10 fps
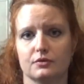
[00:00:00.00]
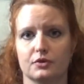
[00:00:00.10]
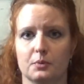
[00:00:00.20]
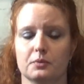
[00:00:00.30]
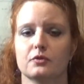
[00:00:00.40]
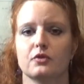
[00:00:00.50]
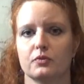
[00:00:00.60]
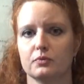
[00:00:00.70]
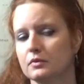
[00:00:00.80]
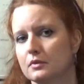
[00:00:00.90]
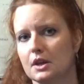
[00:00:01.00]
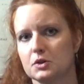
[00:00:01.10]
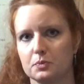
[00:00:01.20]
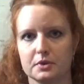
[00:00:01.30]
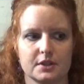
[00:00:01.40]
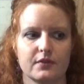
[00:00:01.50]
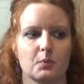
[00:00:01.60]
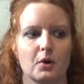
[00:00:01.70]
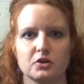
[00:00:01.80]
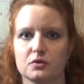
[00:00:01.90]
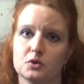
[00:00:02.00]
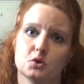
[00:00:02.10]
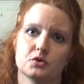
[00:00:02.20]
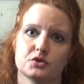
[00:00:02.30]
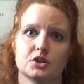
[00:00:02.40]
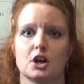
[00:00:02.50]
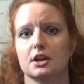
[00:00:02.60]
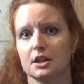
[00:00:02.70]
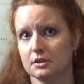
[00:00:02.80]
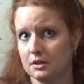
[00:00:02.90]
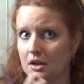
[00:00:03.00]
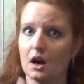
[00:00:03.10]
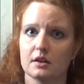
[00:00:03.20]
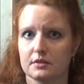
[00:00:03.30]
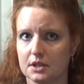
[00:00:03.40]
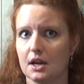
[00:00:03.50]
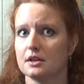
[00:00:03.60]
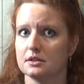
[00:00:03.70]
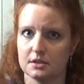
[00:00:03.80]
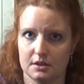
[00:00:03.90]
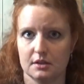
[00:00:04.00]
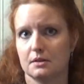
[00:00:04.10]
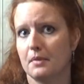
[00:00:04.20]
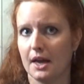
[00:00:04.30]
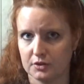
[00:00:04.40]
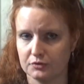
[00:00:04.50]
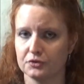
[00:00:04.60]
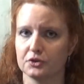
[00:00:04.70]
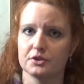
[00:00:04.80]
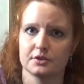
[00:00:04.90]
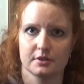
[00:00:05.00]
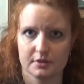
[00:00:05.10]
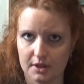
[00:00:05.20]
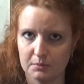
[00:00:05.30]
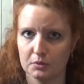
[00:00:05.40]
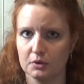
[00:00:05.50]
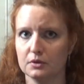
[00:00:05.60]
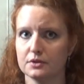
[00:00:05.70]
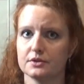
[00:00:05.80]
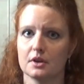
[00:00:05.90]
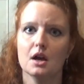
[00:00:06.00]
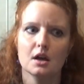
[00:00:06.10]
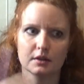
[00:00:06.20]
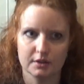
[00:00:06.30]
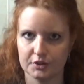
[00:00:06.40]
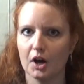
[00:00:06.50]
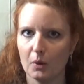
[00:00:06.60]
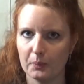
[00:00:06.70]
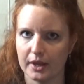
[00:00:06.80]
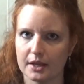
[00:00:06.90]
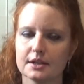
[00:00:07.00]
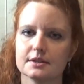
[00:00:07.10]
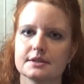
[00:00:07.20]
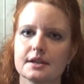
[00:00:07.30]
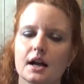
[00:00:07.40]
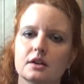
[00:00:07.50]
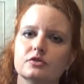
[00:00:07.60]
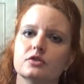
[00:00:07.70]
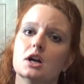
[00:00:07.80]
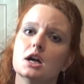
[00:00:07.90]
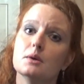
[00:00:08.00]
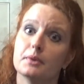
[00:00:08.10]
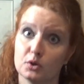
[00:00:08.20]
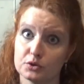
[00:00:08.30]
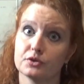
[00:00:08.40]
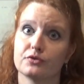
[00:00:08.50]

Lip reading: from a specific point of view concerning the content, the metaphors, the symbols, the topic itself, but also